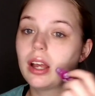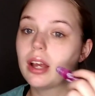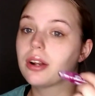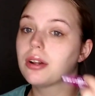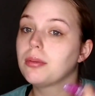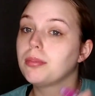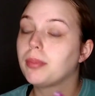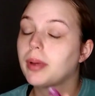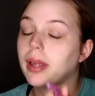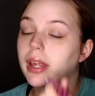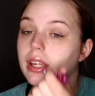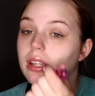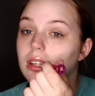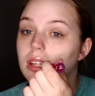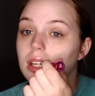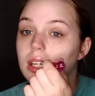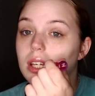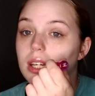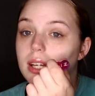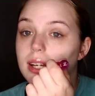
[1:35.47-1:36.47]
I don't mind
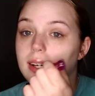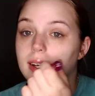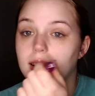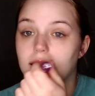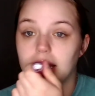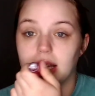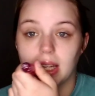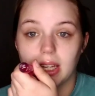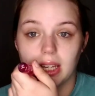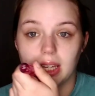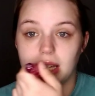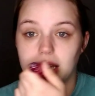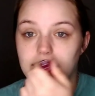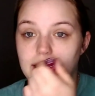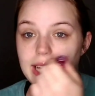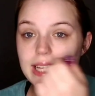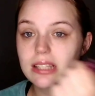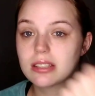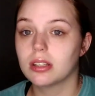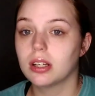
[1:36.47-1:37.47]
it.
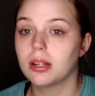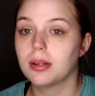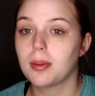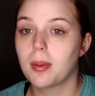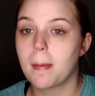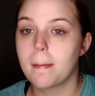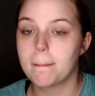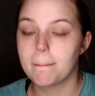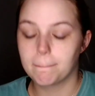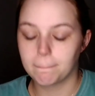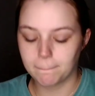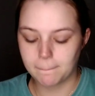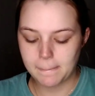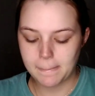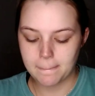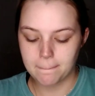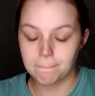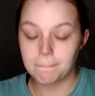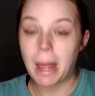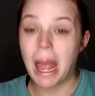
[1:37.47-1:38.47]
It's not,
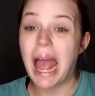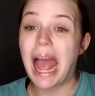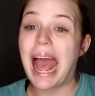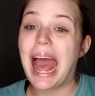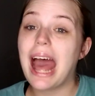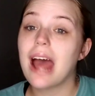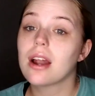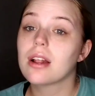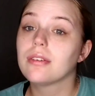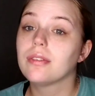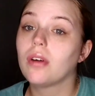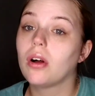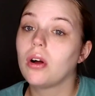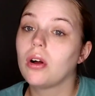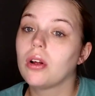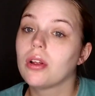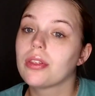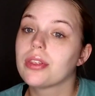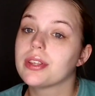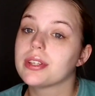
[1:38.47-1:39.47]
out of
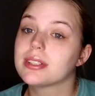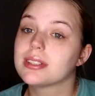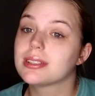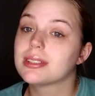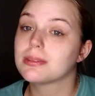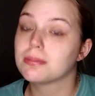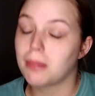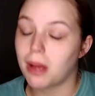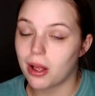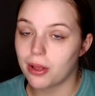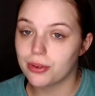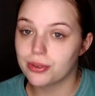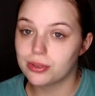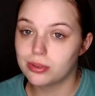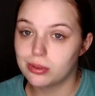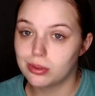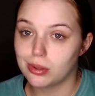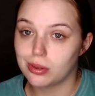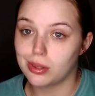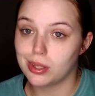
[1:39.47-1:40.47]
all the
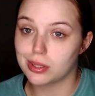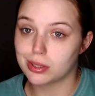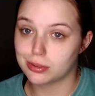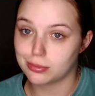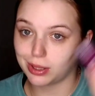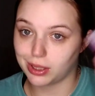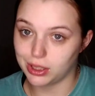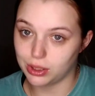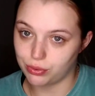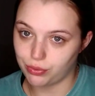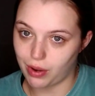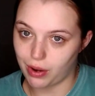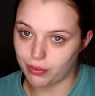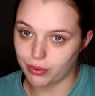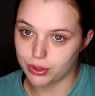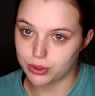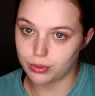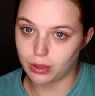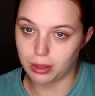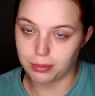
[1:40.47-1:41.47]
smells, this is my least
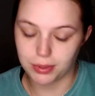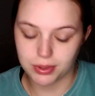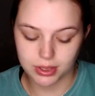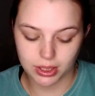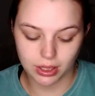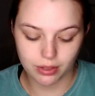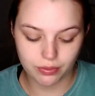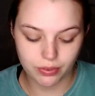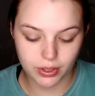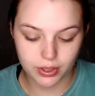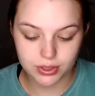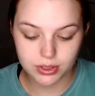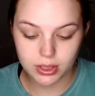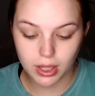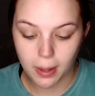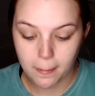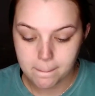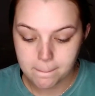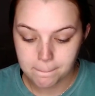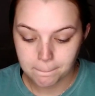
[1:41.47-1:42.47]
favorite, so I'm using it
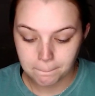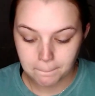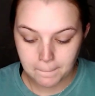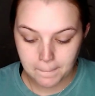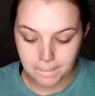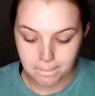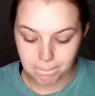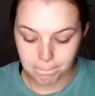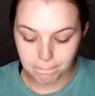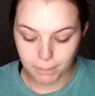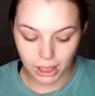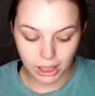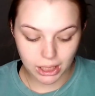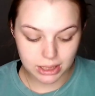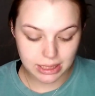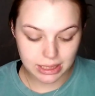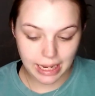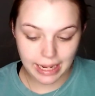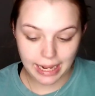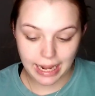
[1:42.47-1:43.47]
first
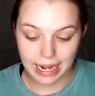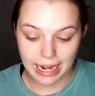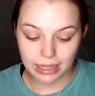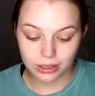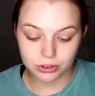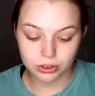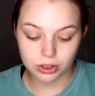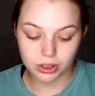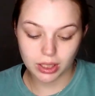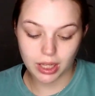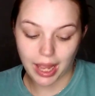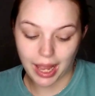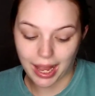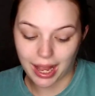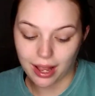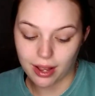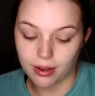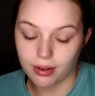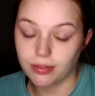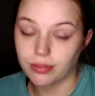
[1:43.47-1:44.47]
because I actually
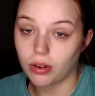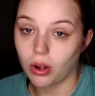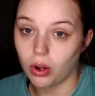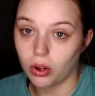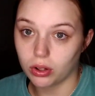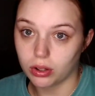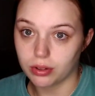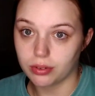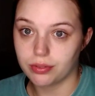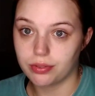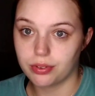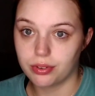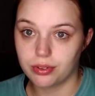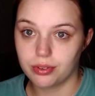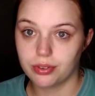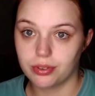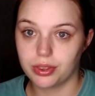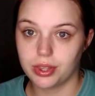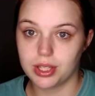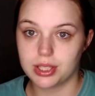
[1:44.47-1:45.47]
have all of
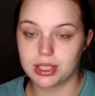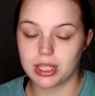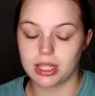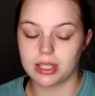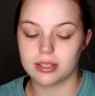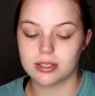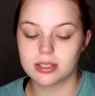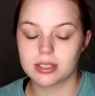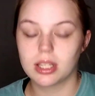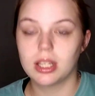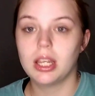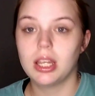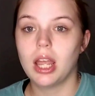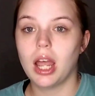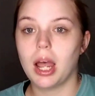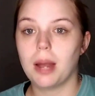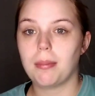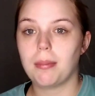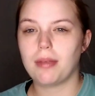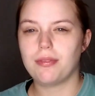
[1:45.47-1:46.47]
the scents.
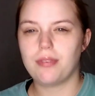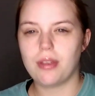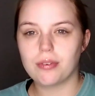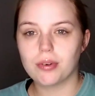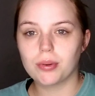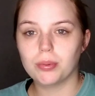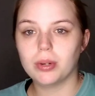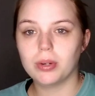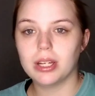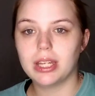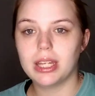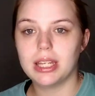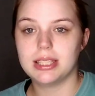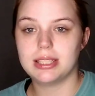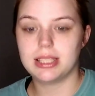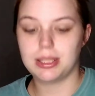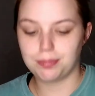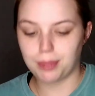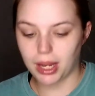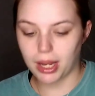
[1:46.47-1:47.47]
My favorite one
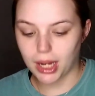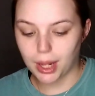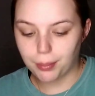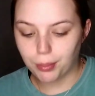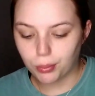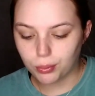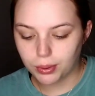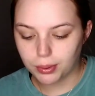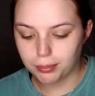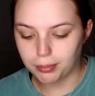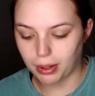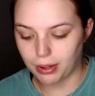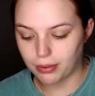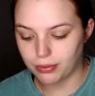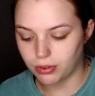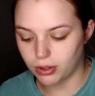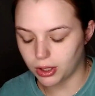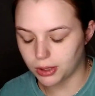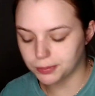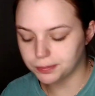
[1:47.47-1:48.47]
is the pineapple one by
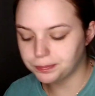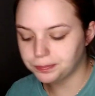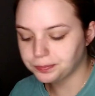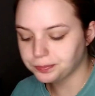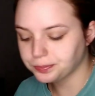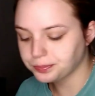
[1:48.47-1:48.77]
far.